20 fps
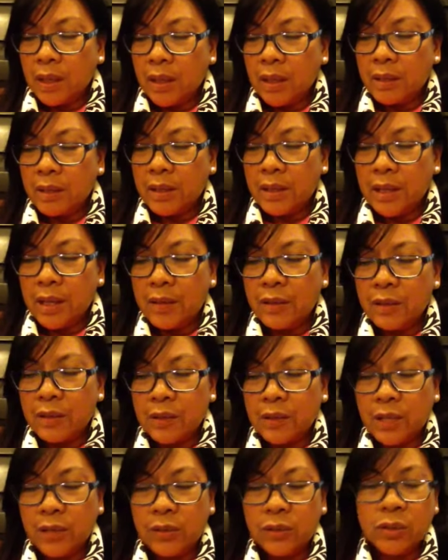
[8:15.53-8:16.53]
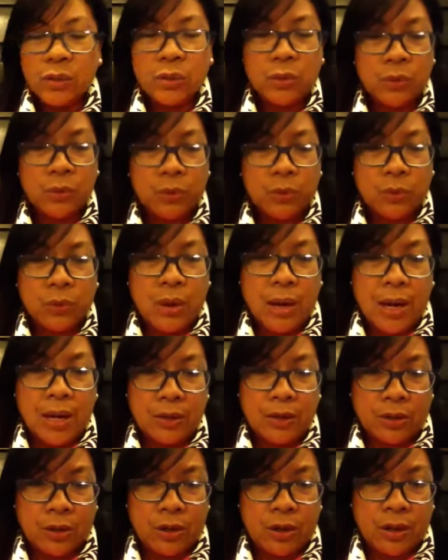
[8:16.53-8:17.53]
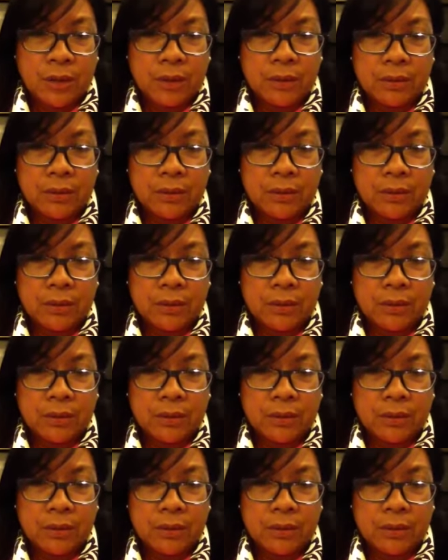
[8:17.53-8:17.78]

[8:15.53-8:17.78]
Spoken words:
The other thing too, I thought,